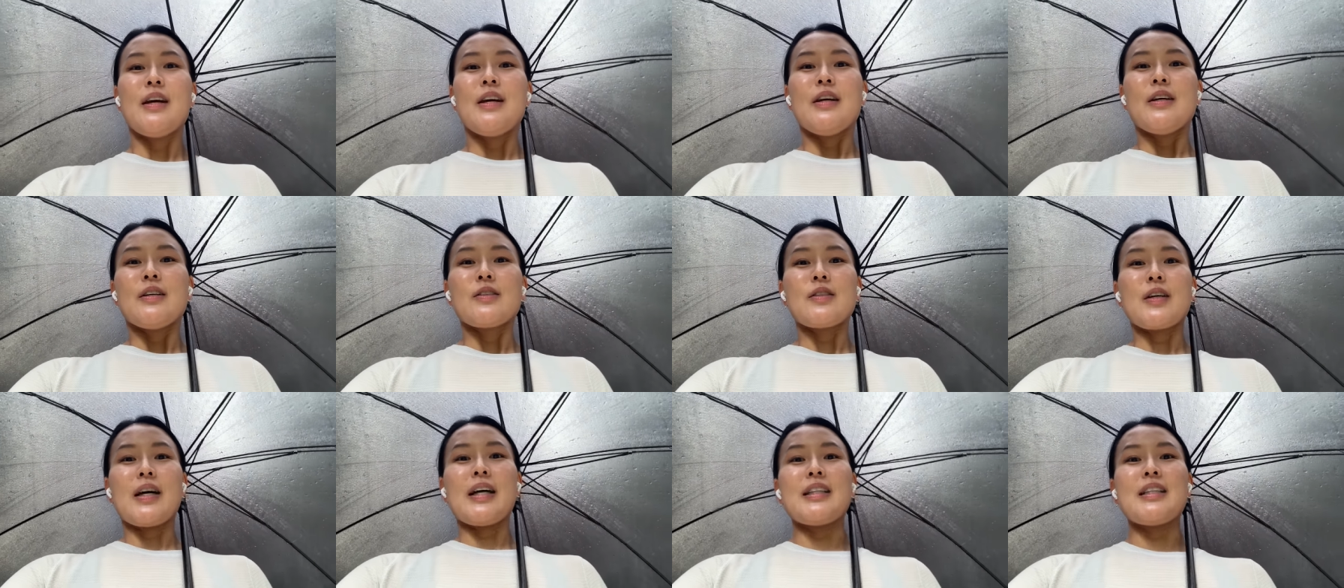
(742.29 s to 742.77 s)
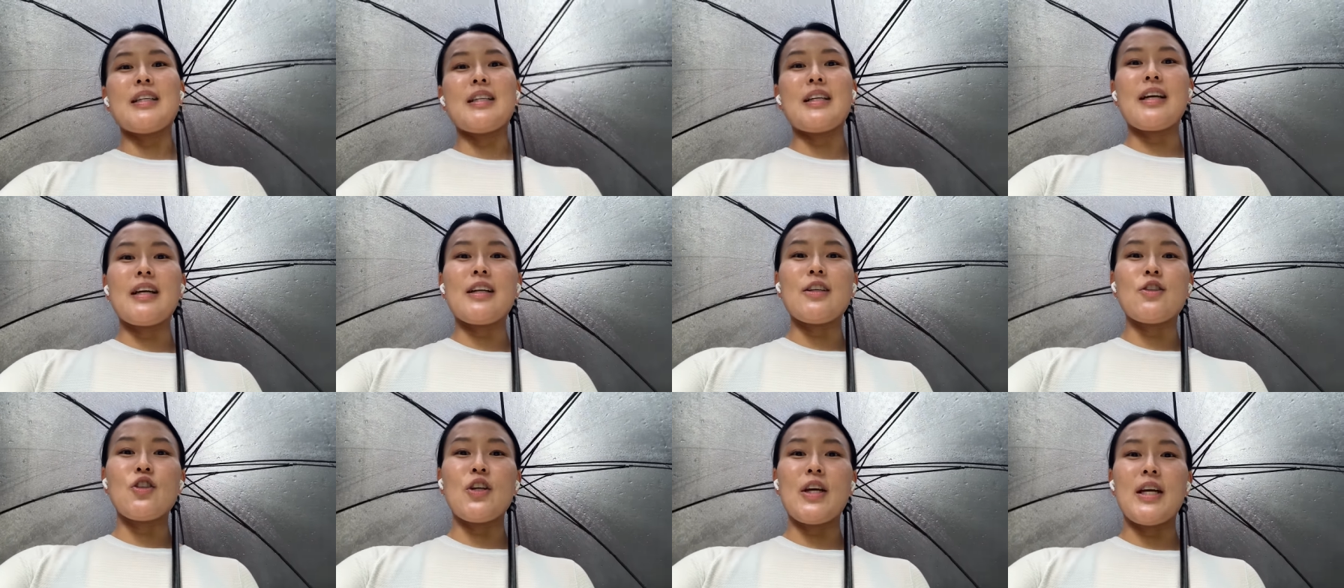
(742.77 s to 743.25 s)
So I did get
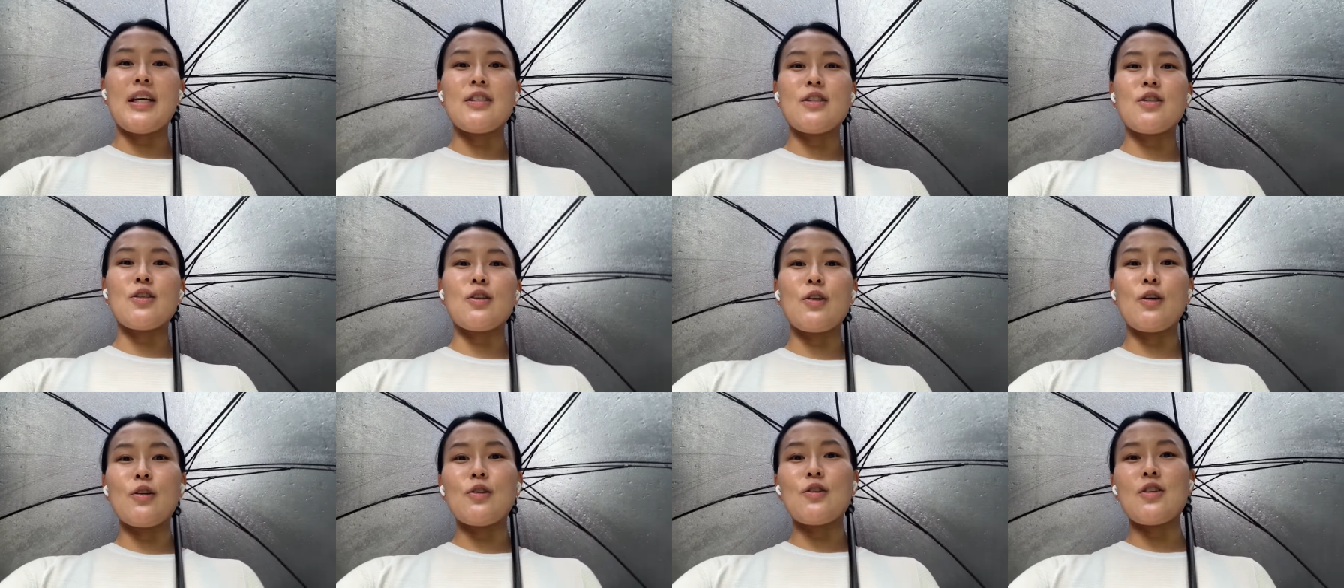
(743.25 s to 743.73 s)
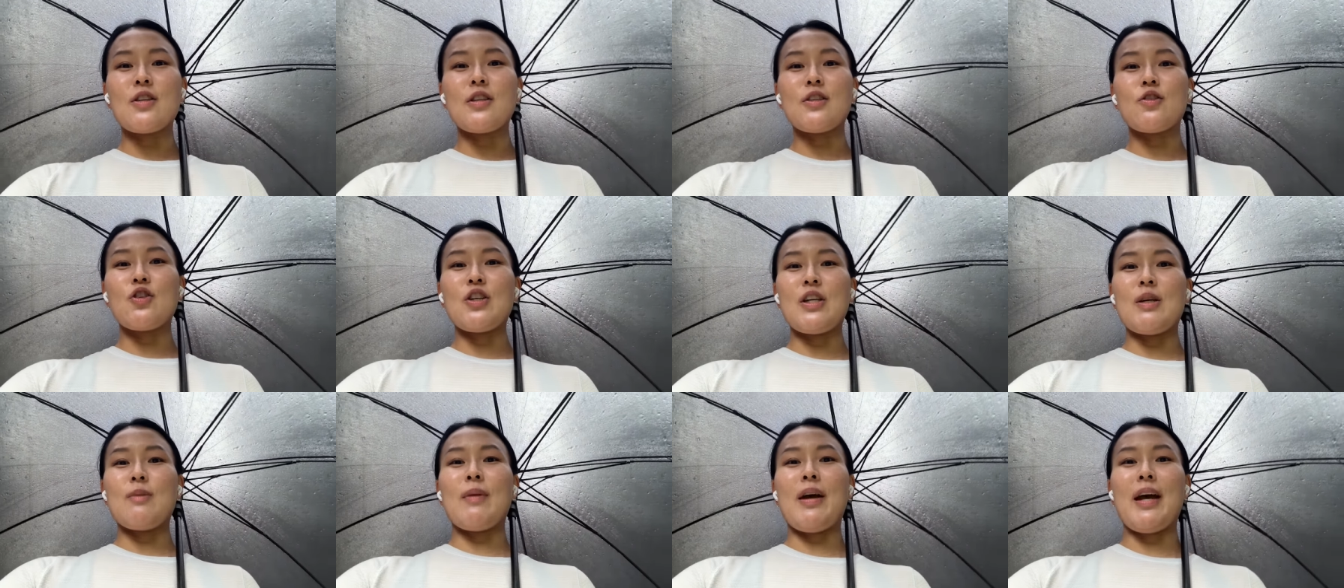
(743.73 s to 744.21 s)
a chance to go to the
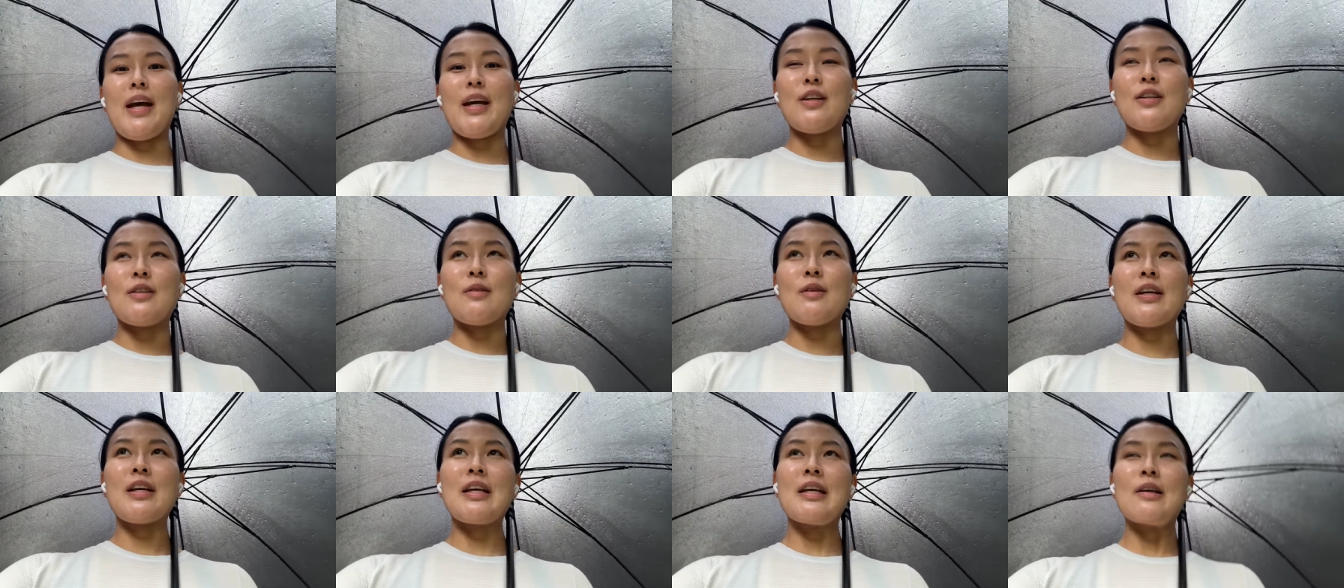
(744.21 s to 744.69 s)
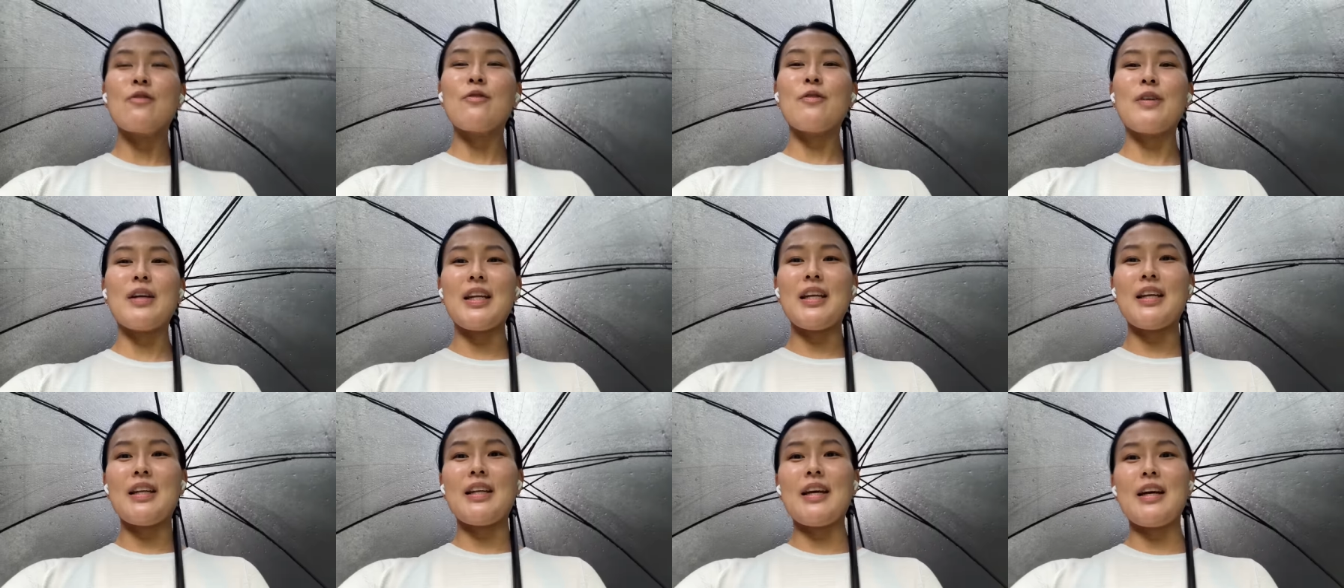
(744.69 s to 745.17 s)
gym and fit
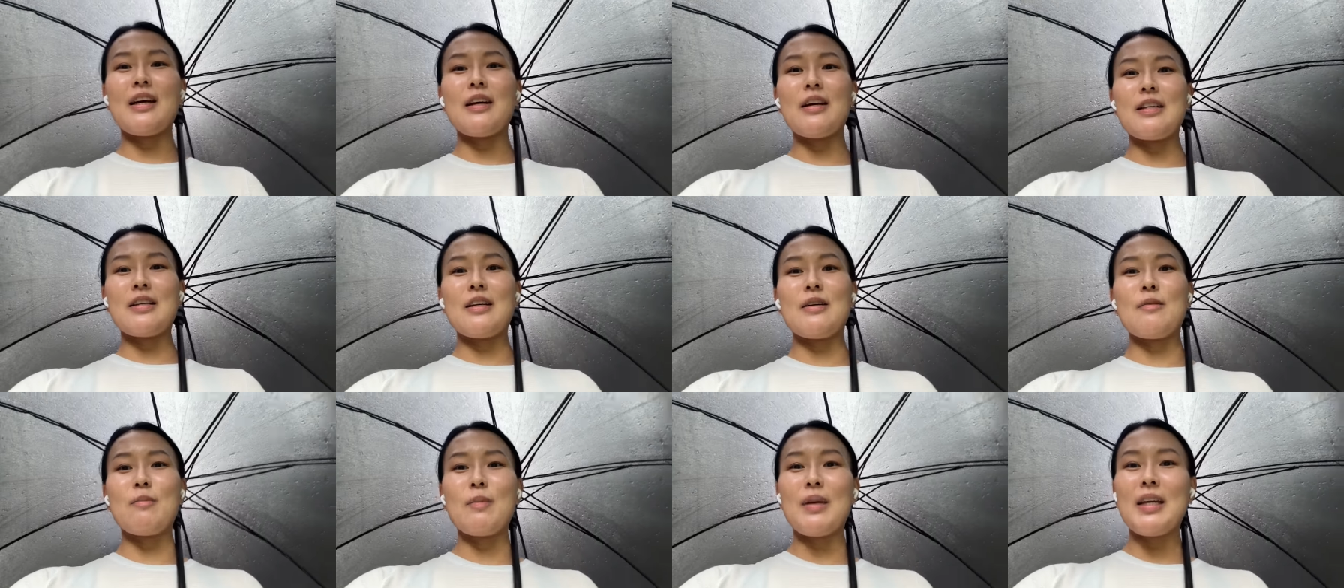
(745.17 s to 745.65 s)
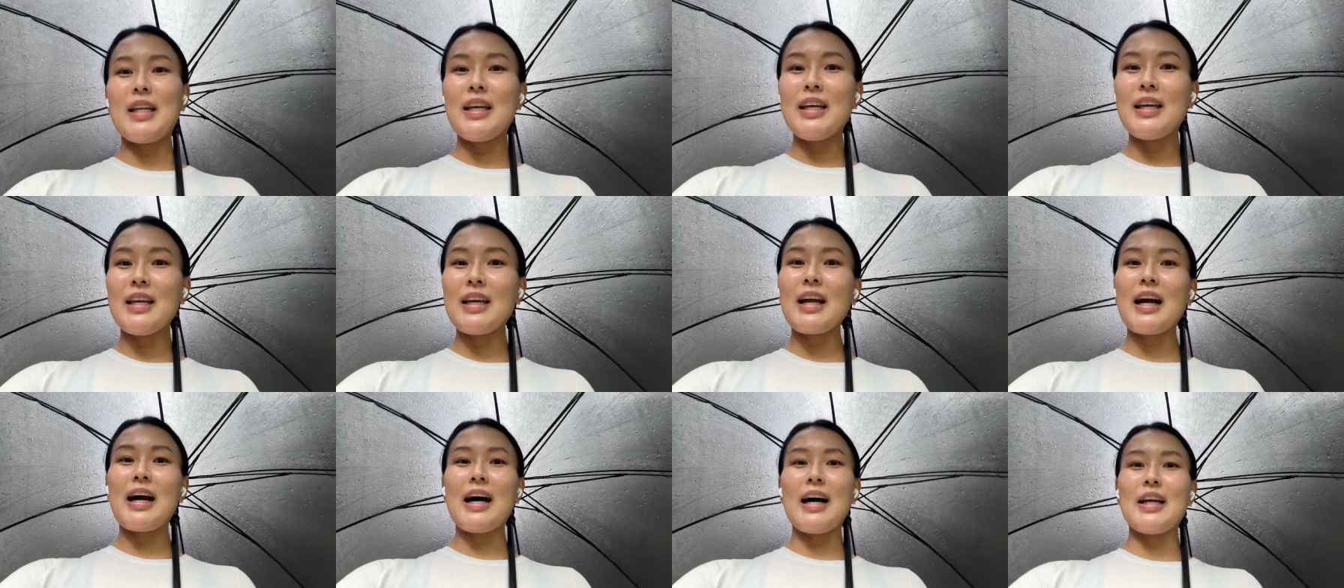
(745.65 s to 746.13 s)
in a mini
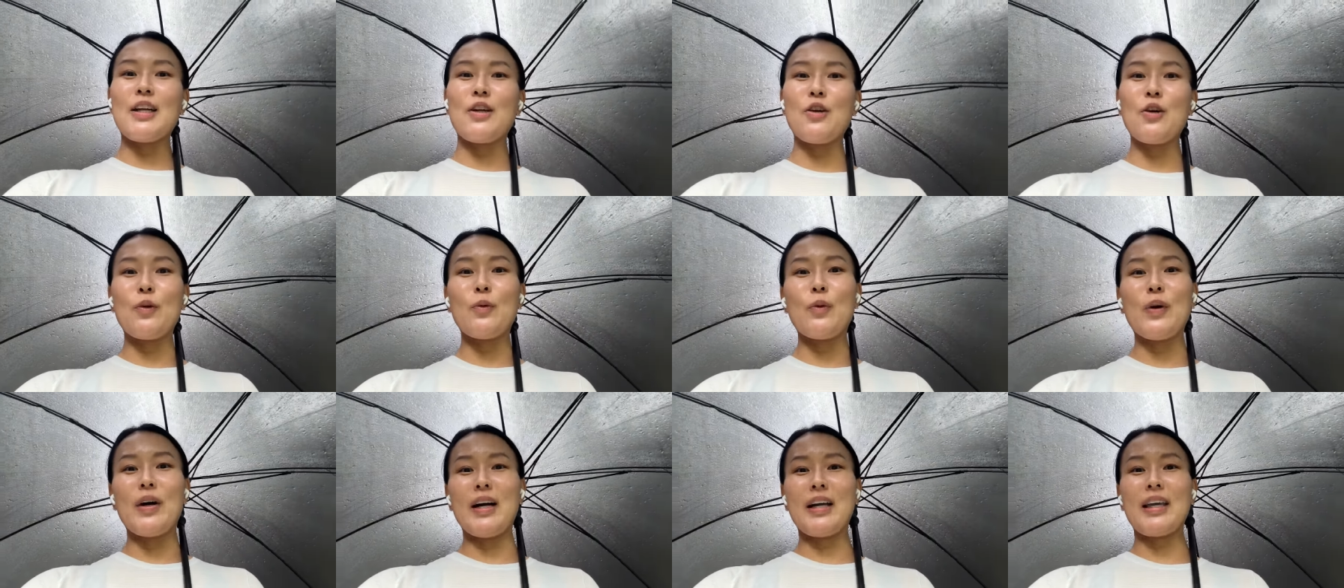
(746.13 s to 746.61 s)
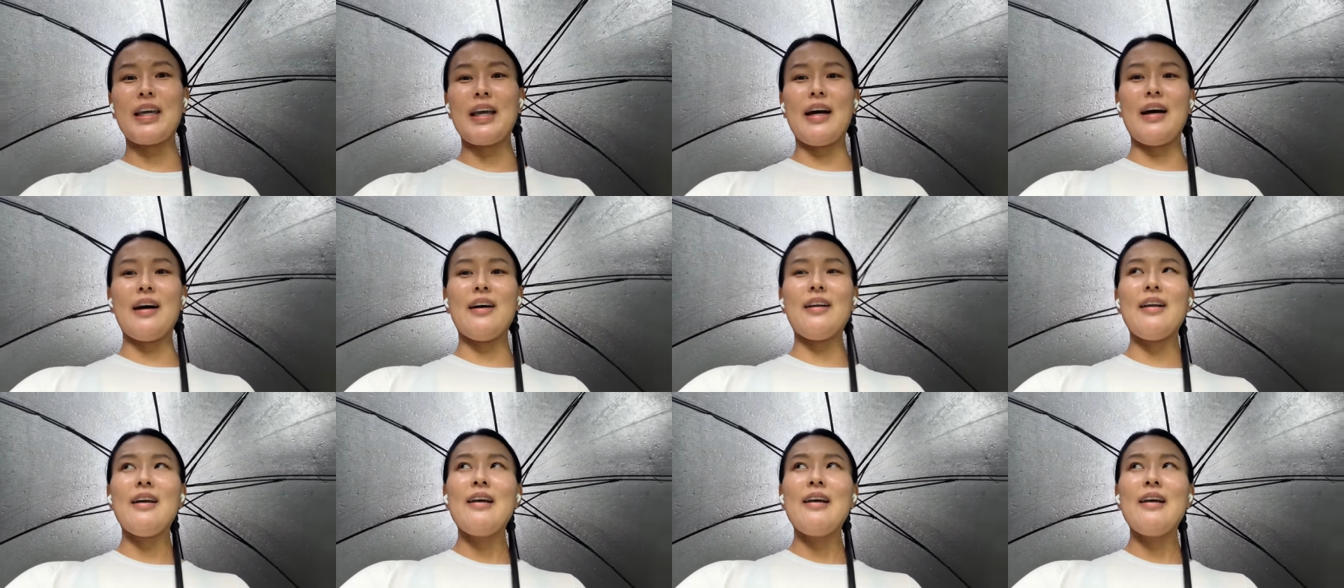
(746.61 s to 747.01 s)
cardio workout.